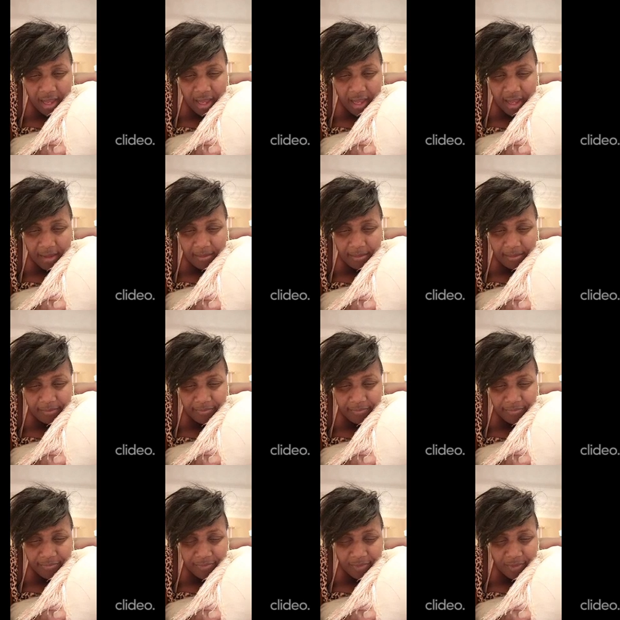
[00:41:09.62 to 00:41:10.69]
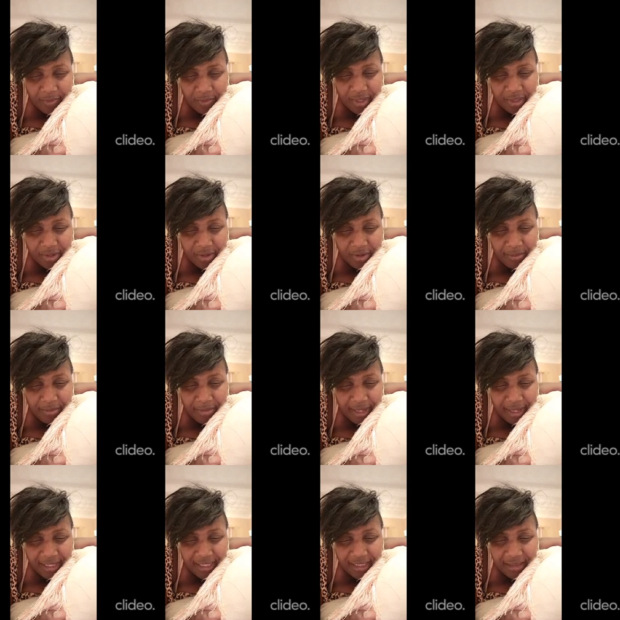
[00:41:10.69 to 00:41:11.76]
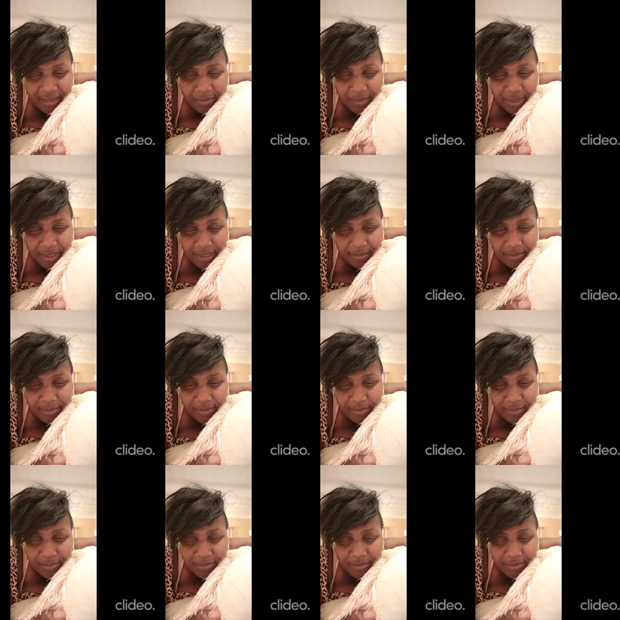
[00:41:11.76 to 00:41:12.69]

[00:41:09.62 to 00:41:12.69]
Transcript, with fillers: no. Um, welcome back in the way.